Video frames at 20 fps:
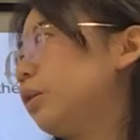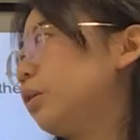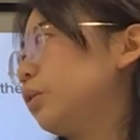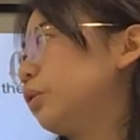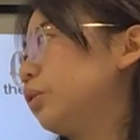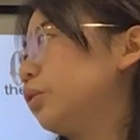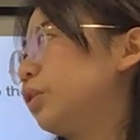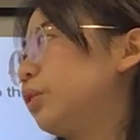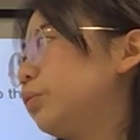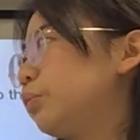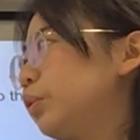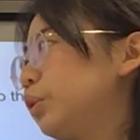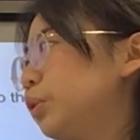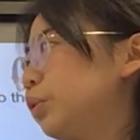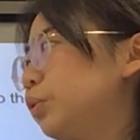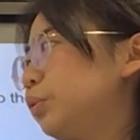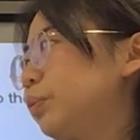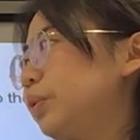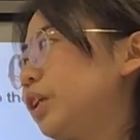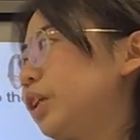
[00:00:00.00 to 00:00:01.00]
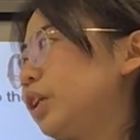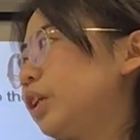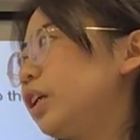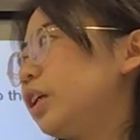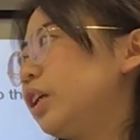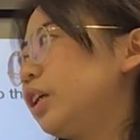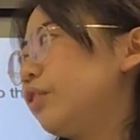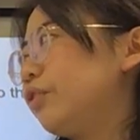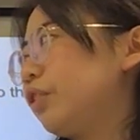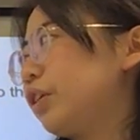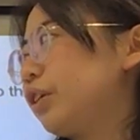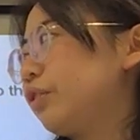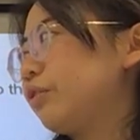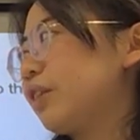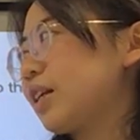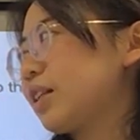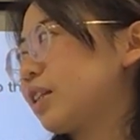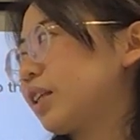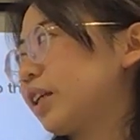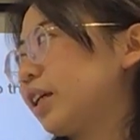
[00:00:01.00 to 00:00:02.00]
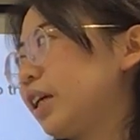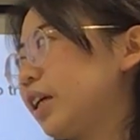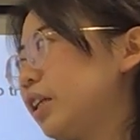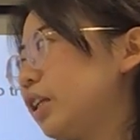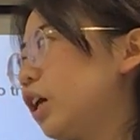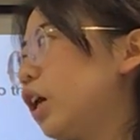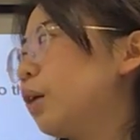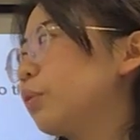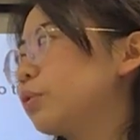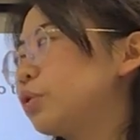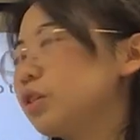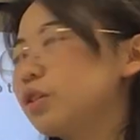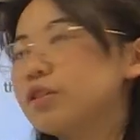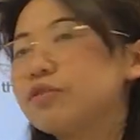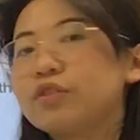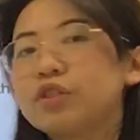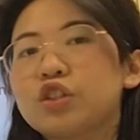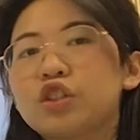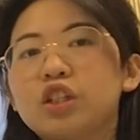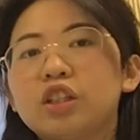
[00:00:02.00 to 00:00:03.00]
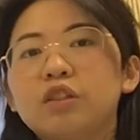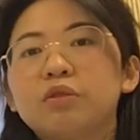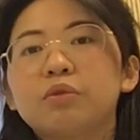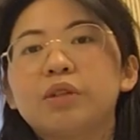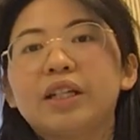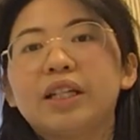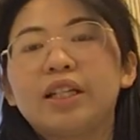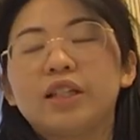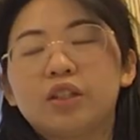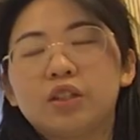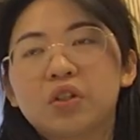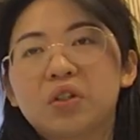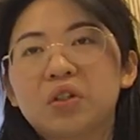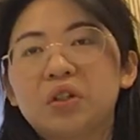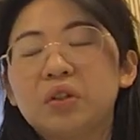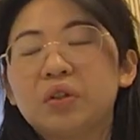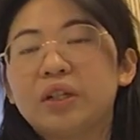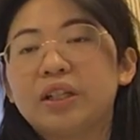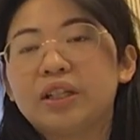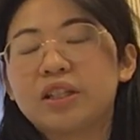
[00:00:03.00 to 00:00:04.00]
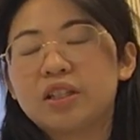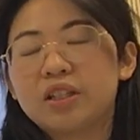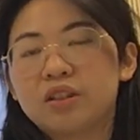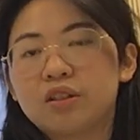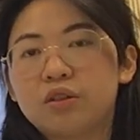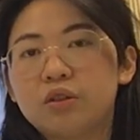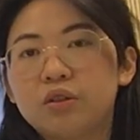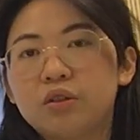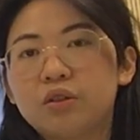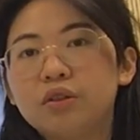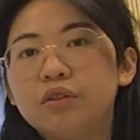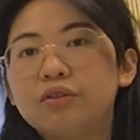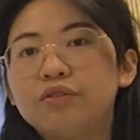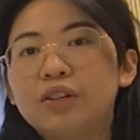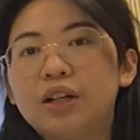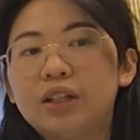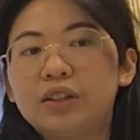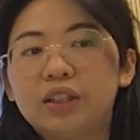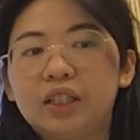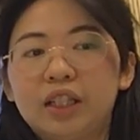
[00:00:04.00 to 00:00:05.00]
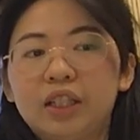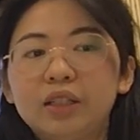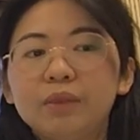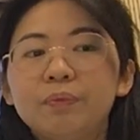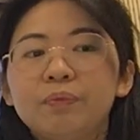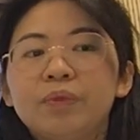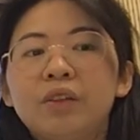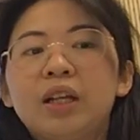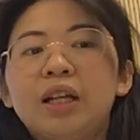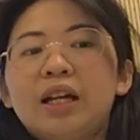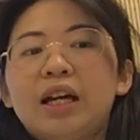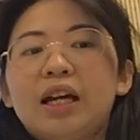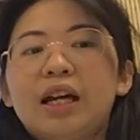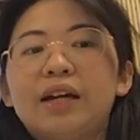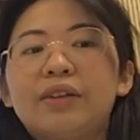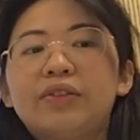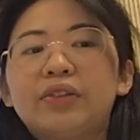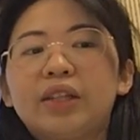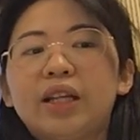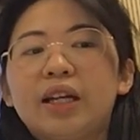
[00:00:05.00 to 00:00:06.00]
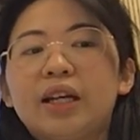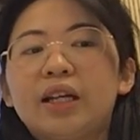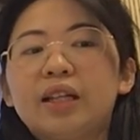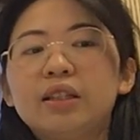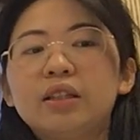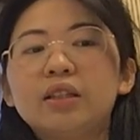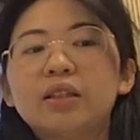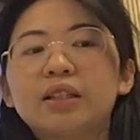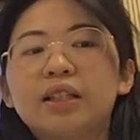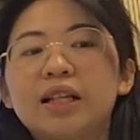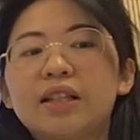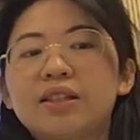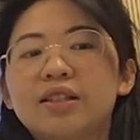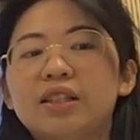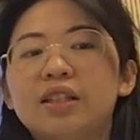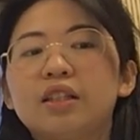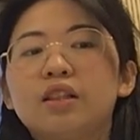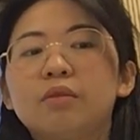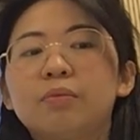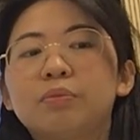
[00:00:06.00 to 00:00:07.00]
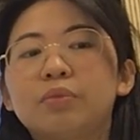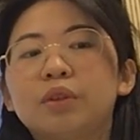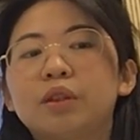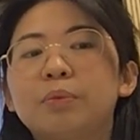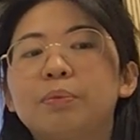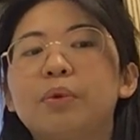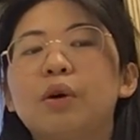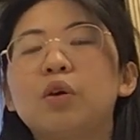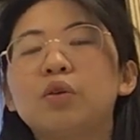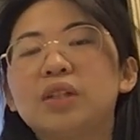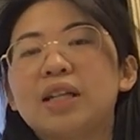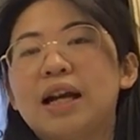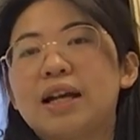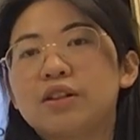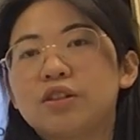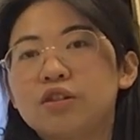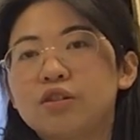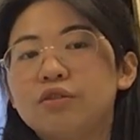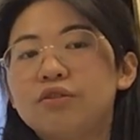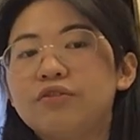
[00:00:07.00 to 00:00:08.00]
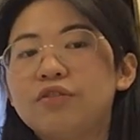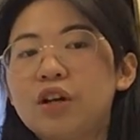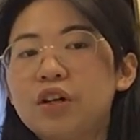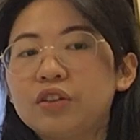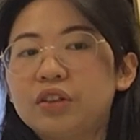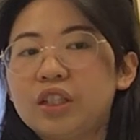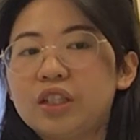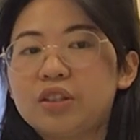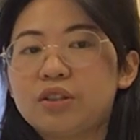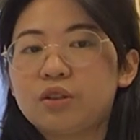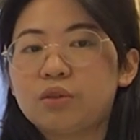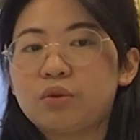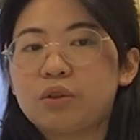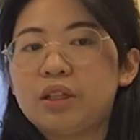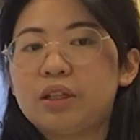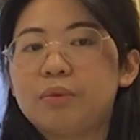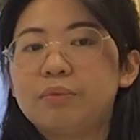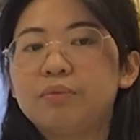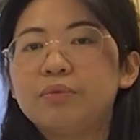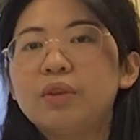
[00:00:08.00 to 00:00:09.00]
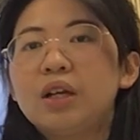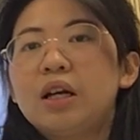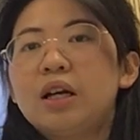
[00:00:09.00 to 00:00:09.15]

it will investigate options for generate internal and external funding, and then consider the potential funding stream